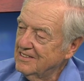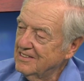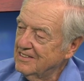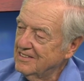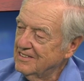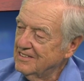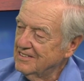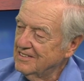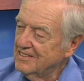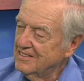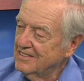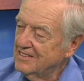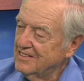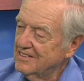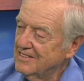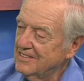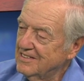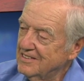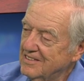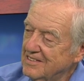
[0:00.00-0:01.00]
bring in a
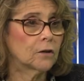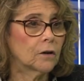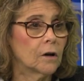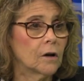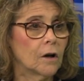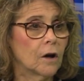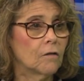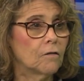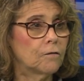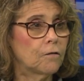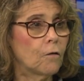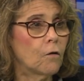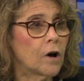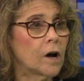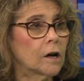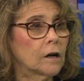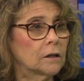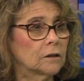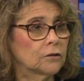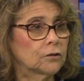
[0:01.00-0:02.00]
big
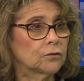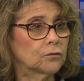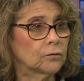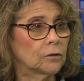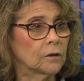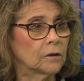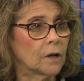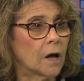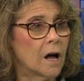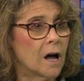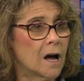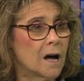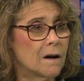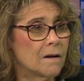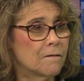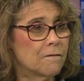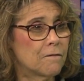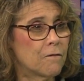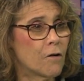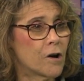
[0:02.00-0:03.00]
fork,
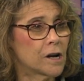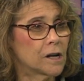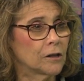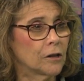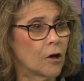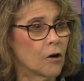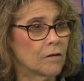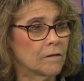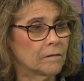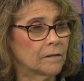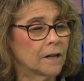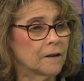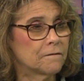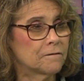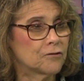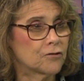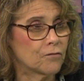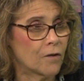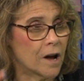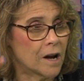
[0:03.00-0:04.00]
uh, forklift oh,
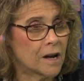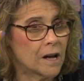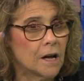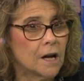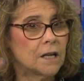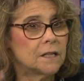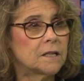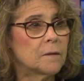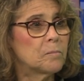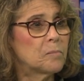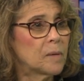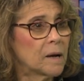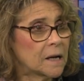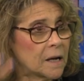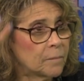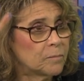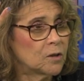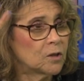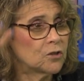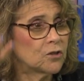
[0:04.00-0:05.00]
right. truck to pick
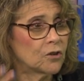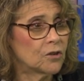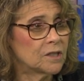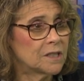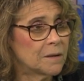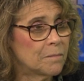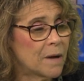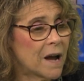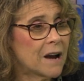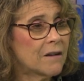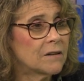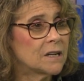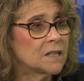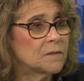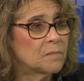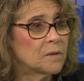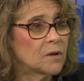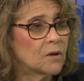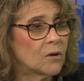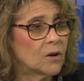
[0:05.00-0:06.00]
up the Jersey barriers
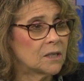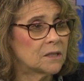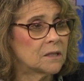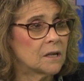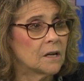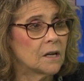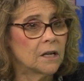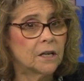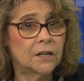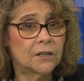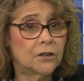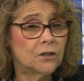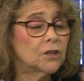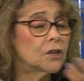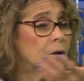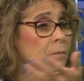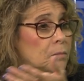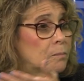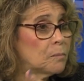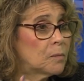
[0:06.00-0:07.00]
because, you know, you
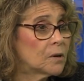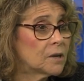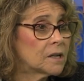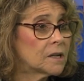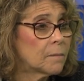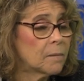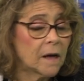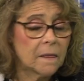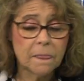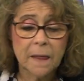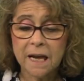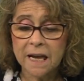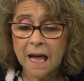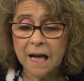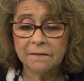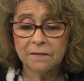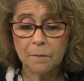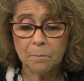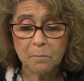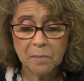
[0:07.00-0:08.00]
could put it up and they
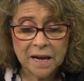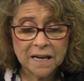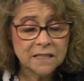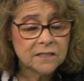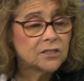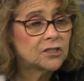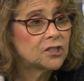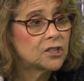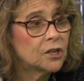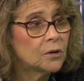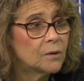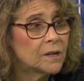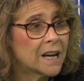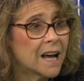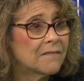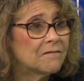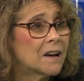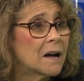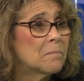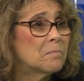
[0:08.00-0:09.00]
had the base to it.
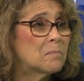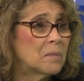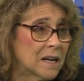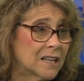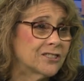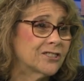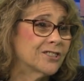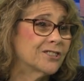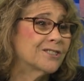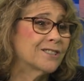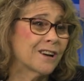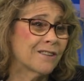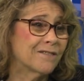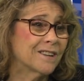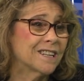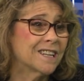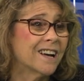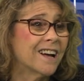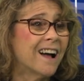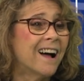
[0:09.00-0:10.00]
I've got pictures of
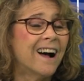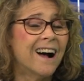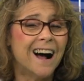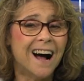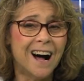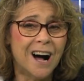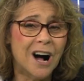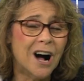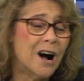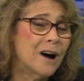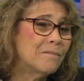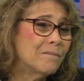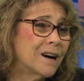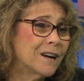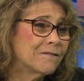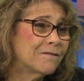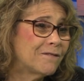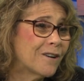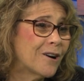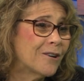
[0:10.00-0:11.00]
it uh, on
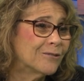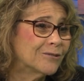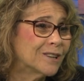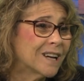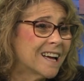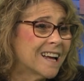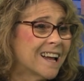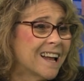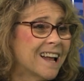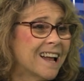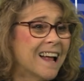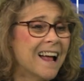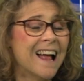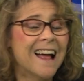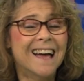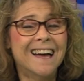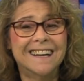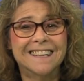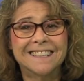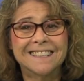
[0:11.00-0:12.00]
my phone,
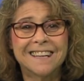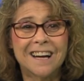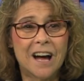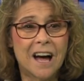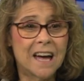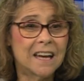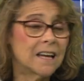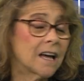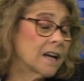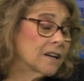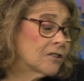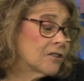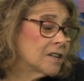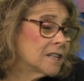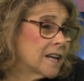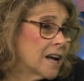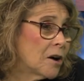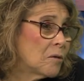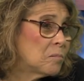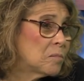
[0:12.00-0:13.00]
and I, I
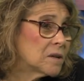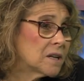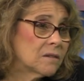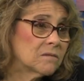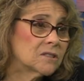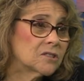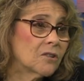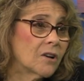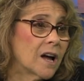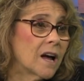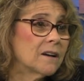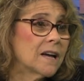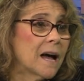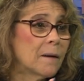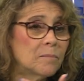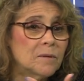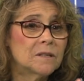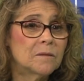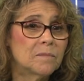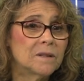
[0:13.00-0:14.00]
couldn't help it. I was ta I
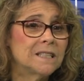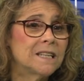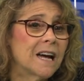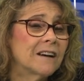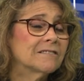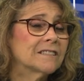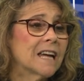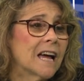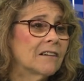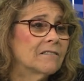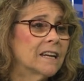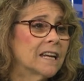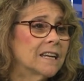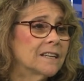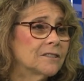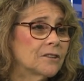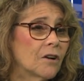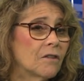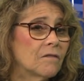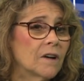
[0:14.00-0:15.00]
happened to be downtown
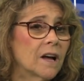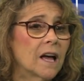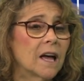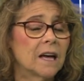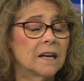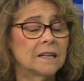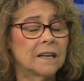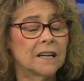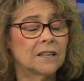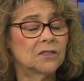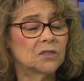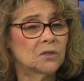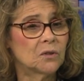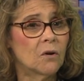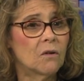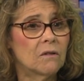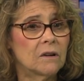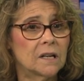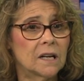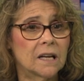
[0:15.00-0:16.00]
Andover, and I
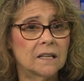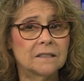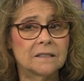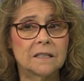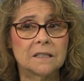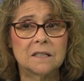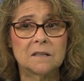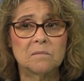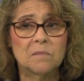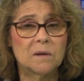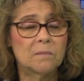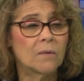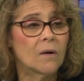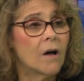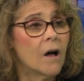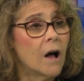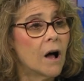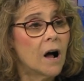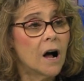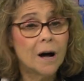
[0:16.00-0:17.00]
saw it, and I said to the people,
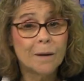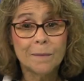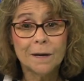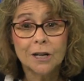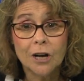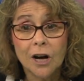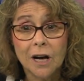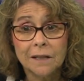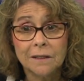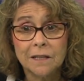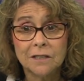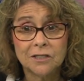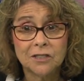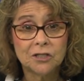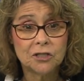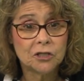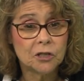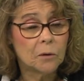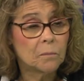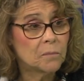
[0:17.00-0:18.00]
oh, my God, this
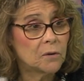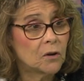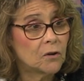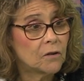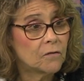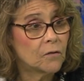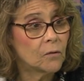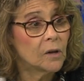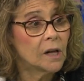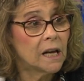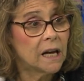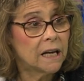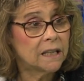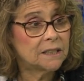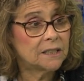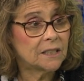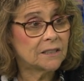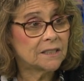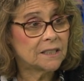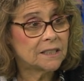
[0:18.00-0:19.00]
is so beautiful.
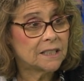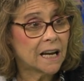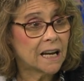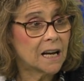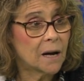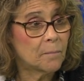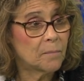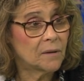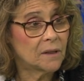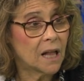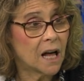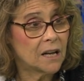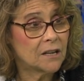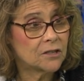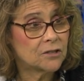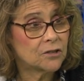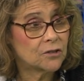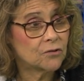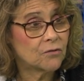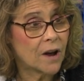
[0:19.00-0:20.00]
It doesn't take up a lot
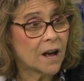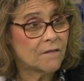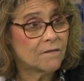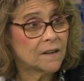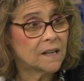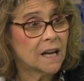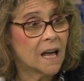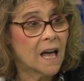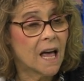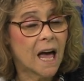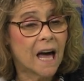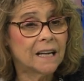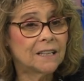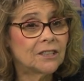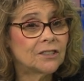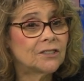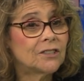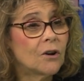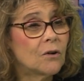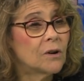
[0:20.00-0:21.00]
of traffic, and
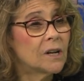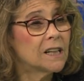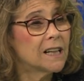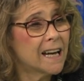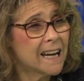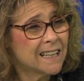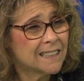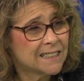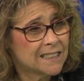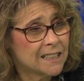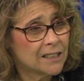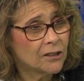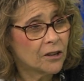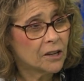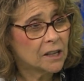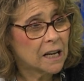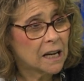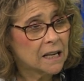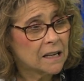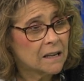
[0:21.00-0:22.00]
it's so classy
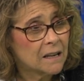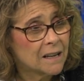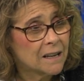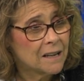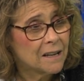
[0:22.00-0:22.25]
looking.